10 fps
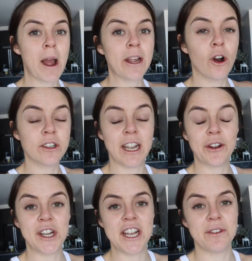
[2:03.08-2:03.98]
my content
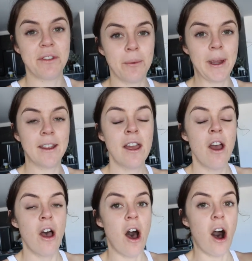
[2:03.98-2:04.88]
creation for the week.
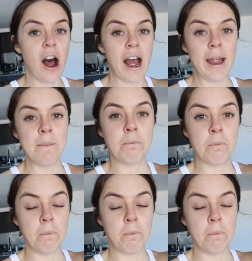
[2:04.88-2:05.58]
I